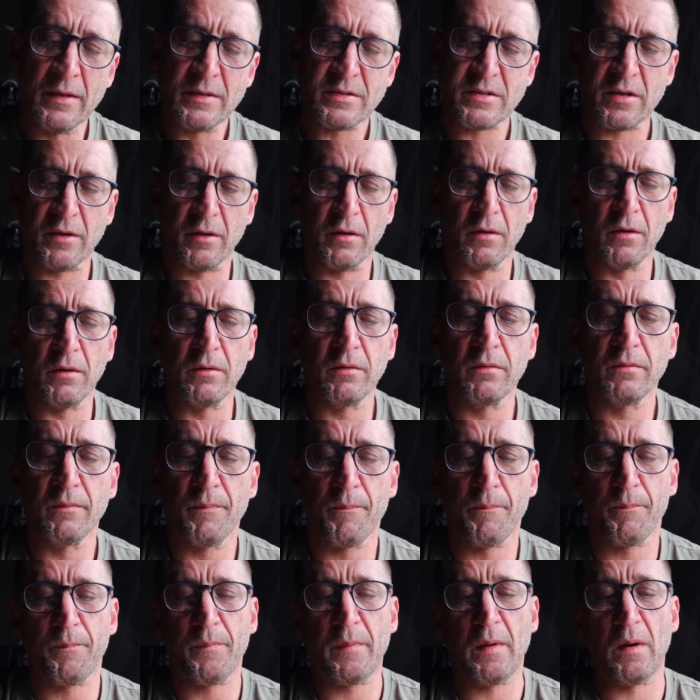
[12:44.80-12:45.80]
So,
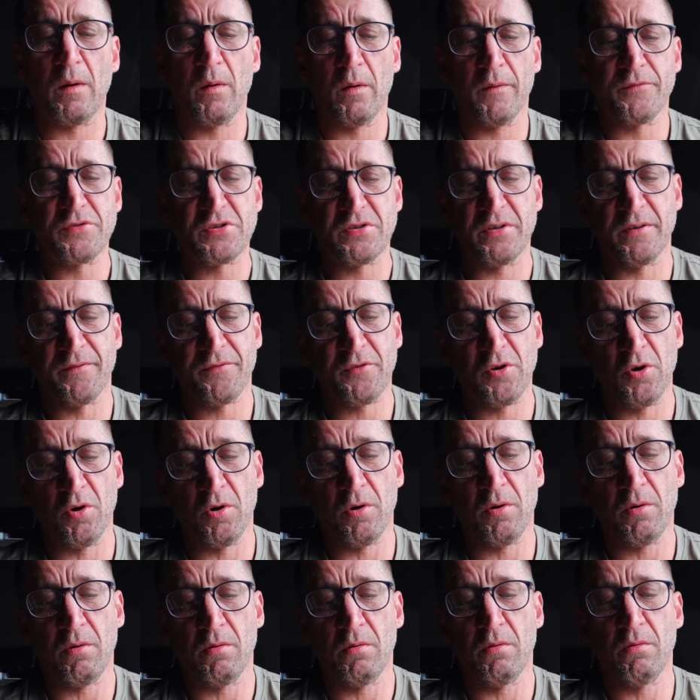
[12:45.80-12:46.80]
you know, obviously I've
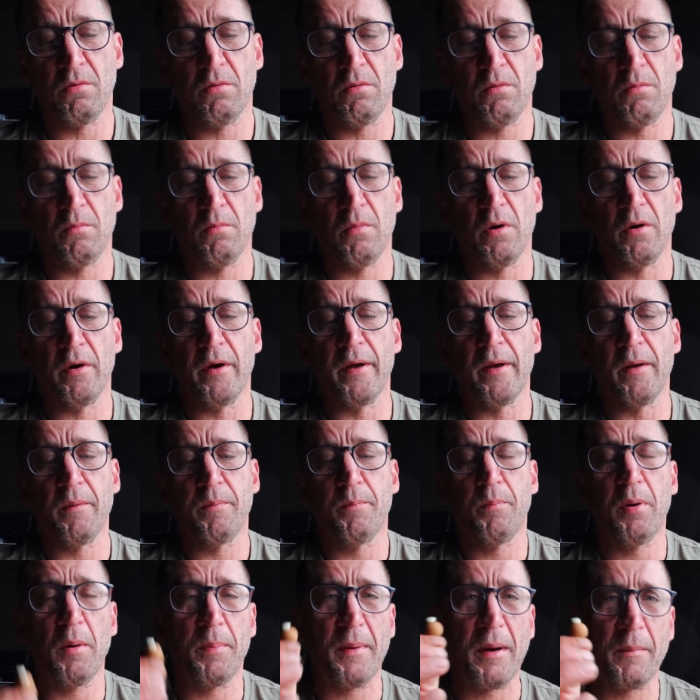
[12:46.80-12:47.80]
got my
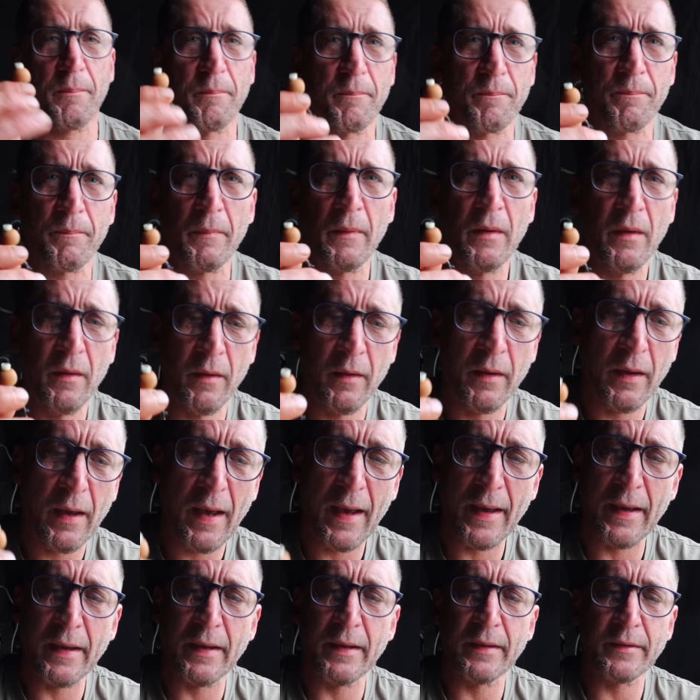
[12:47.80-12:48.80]
pop-up
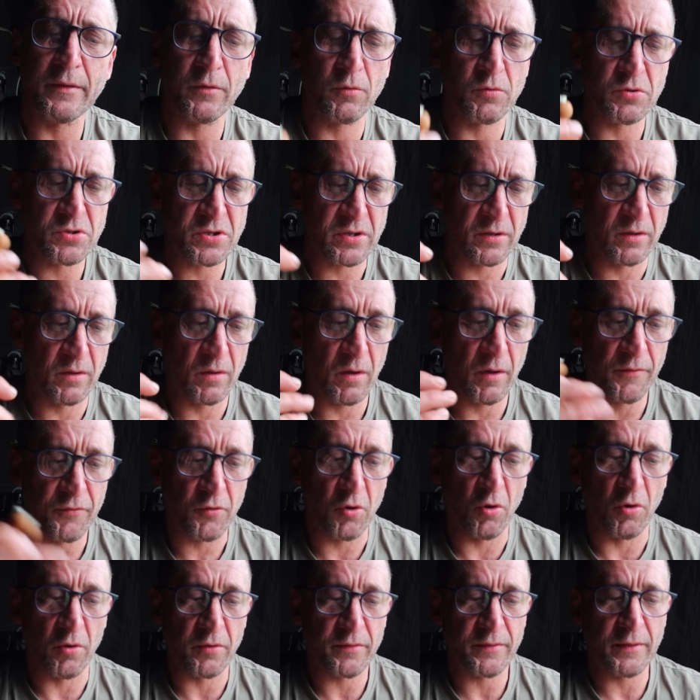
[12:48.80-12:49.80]
and also I've
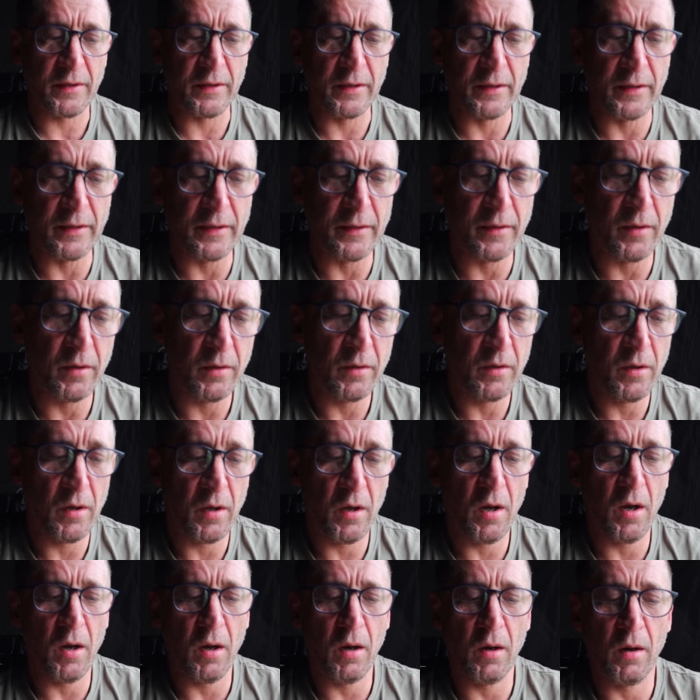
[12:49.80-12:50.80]
got the
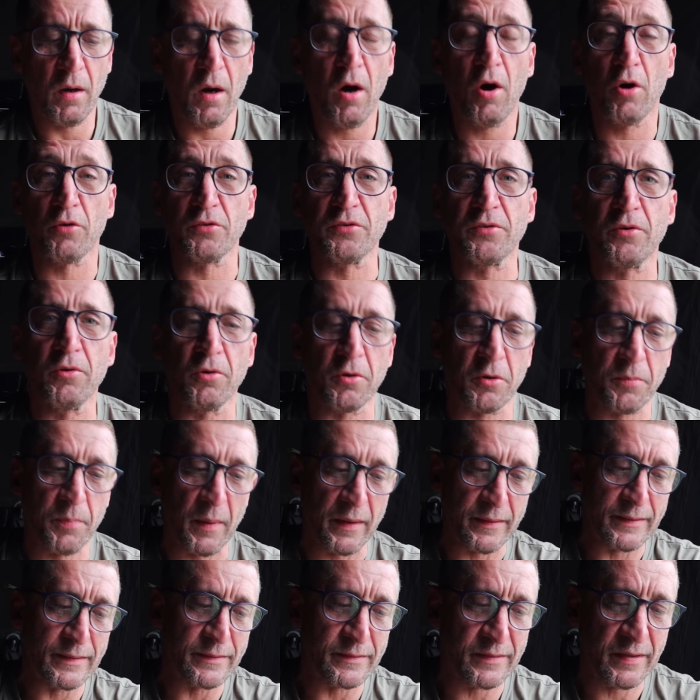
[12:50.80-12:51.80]
hardened hook
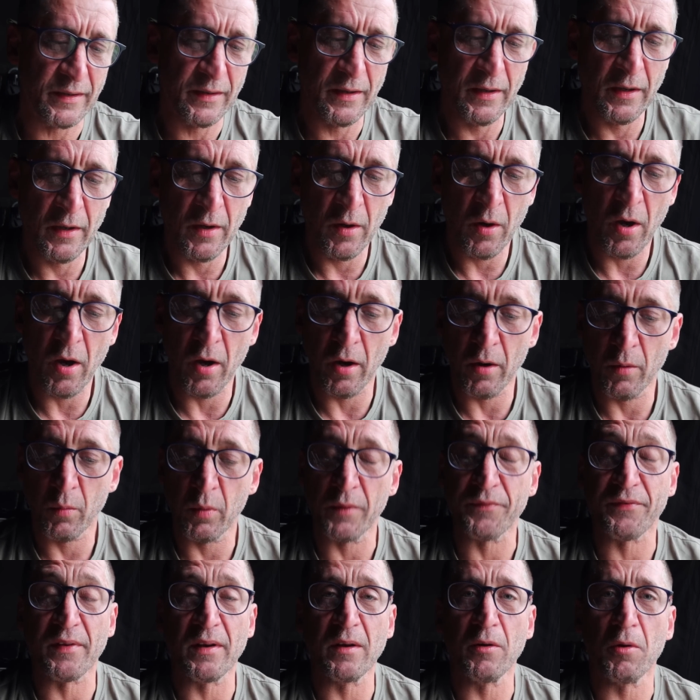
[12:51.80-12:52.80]
bait
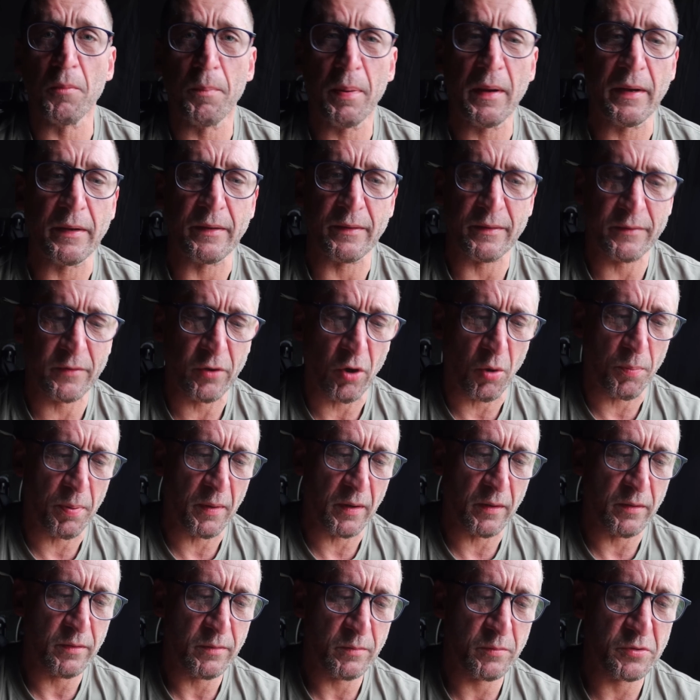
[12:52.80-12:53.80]
with the little pink
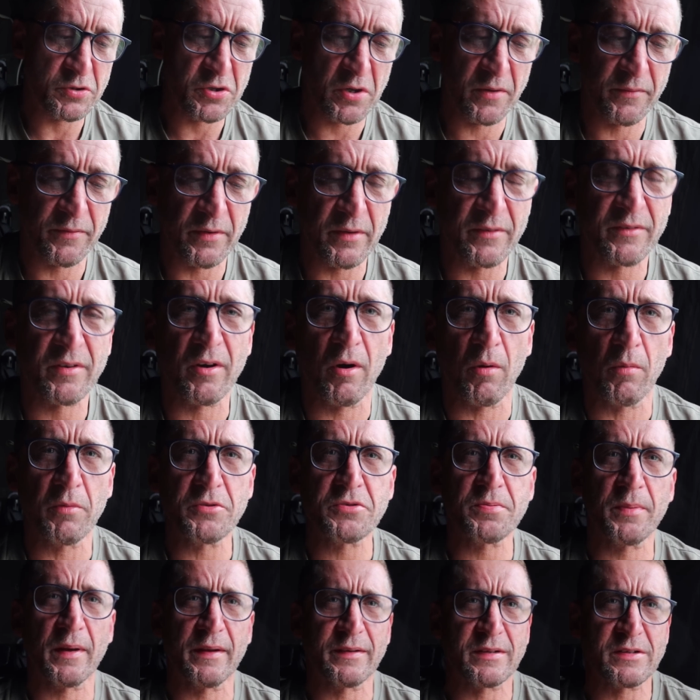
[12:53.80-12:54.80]
topper, which over the top,
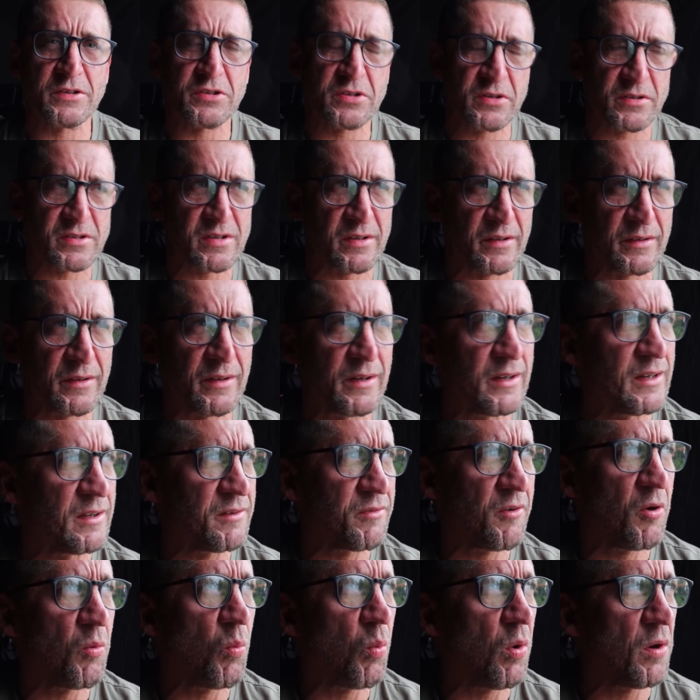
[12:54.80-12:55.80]
which makes it just
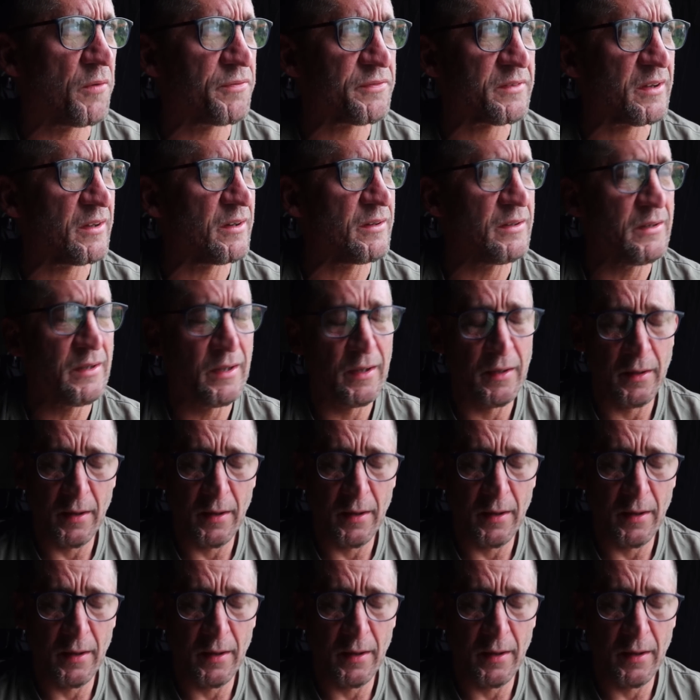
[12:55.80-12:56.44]
underneath a wafter,